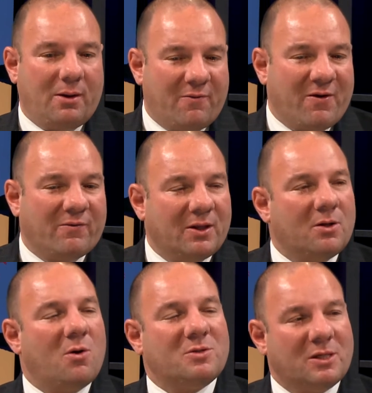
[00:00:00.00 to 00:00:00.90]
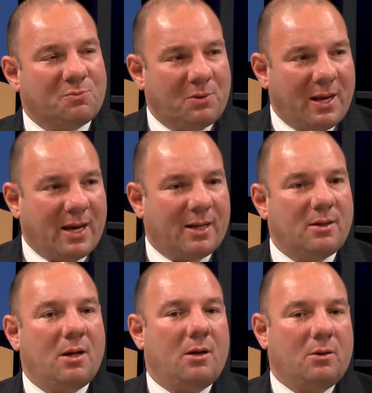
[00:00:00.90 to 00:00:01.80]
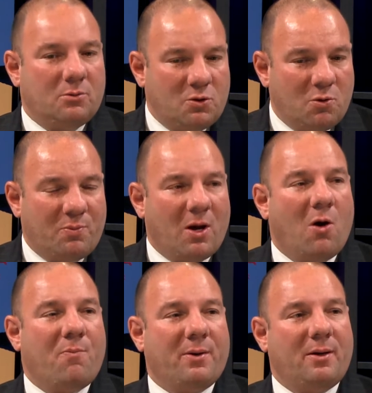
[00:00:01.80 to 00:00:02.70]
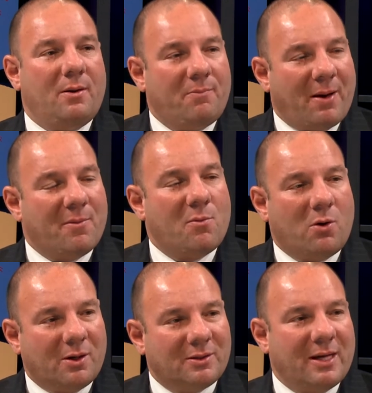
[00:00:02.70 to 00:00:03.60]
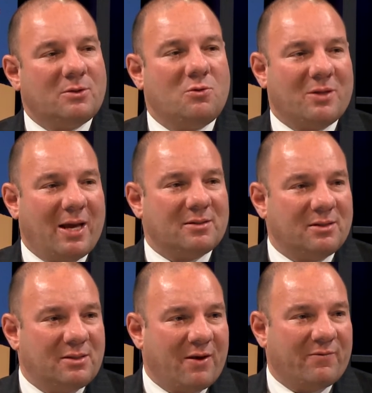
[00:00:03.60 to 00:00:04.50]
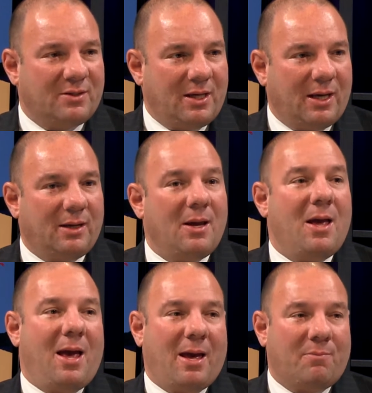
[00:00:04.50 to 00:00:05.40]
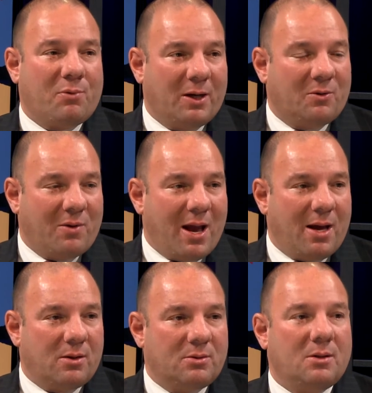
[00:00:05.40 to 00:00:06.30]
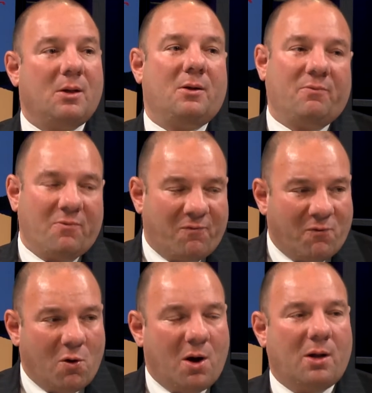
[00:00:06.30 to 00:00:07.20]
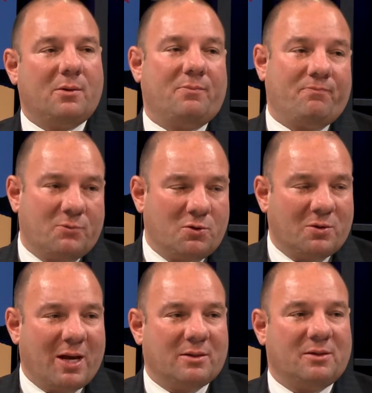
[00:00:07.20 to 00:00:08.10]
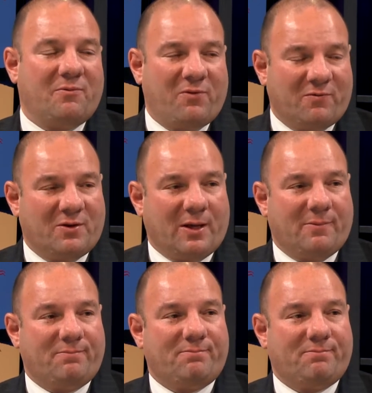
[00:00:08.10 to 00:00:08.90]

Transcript: if everything goes as planned, to be open by Memorial Day two thousand seventeen and break ground fall two thousand fifteen.